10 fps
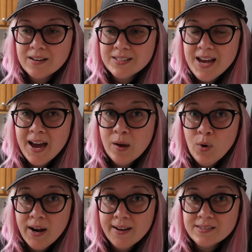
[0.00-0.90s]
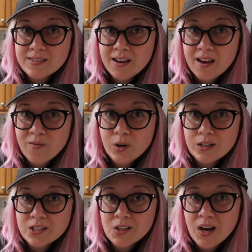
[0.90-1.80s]
time wise, like I've
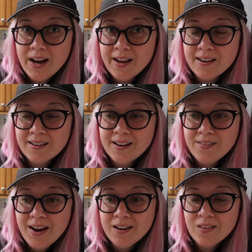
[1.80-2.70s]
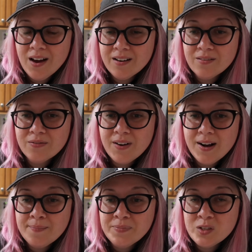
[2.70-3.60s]
worked a lot. I've had a lot of
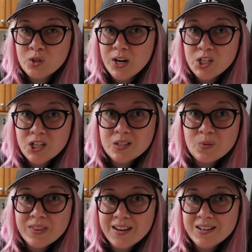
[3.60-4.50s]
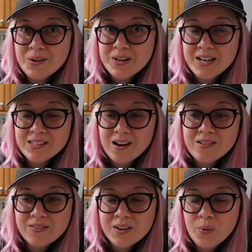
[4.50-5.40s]
um, stretches with like no days
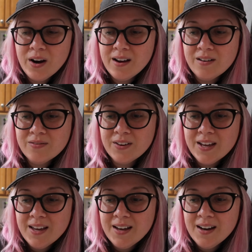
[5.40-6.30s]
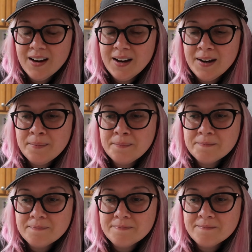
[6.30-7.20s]
off and where I've um,